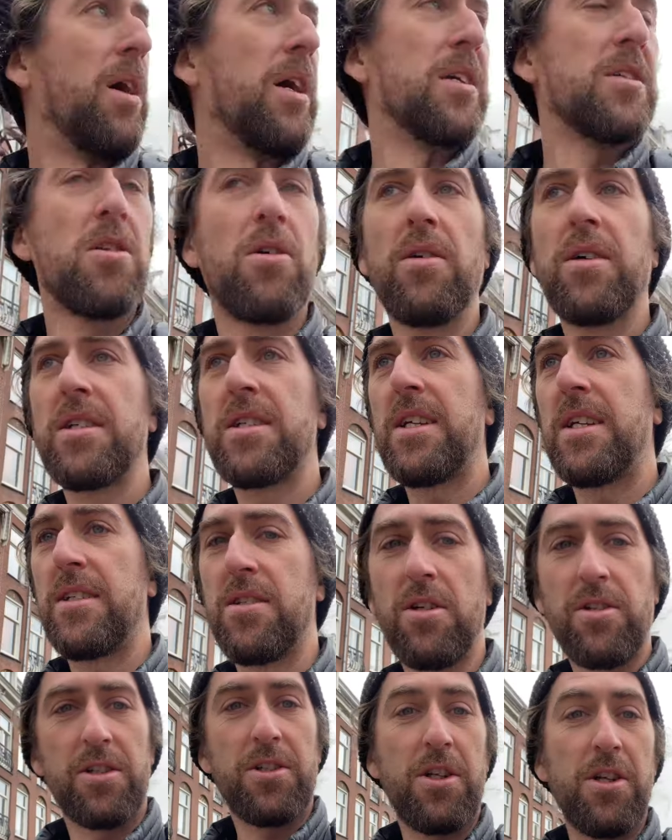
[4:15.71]
As long as
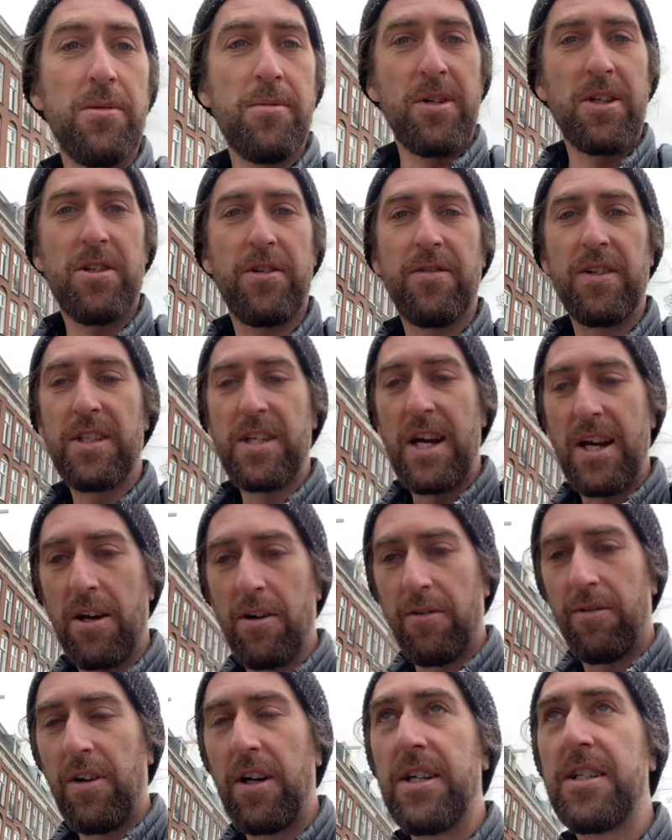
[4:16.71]
there's not too much of a
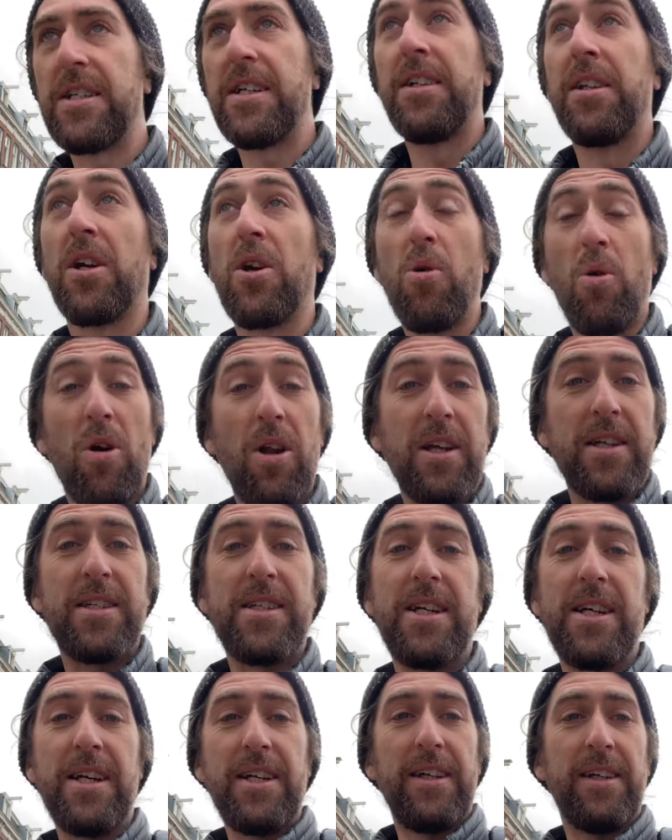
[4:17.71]
sacrifice in the
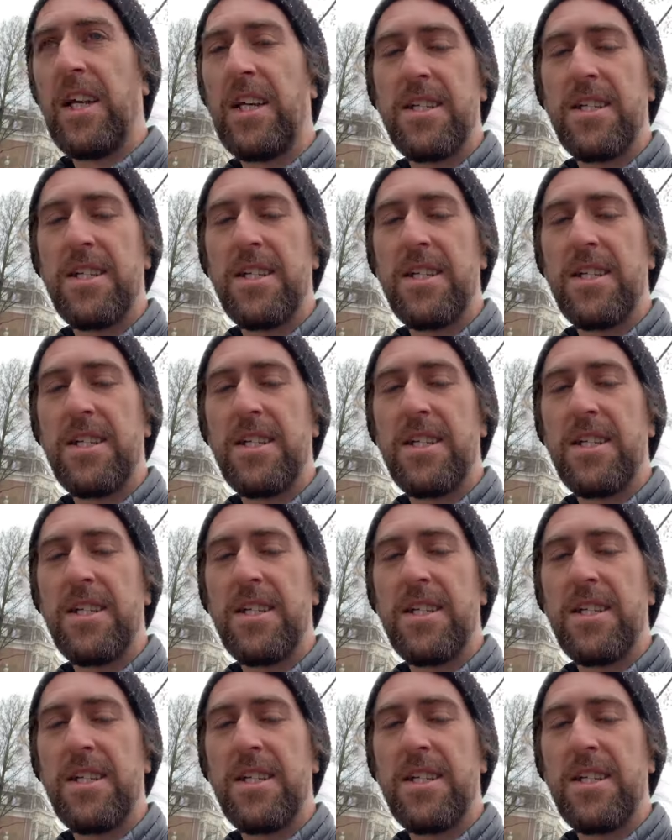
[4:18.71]
quality,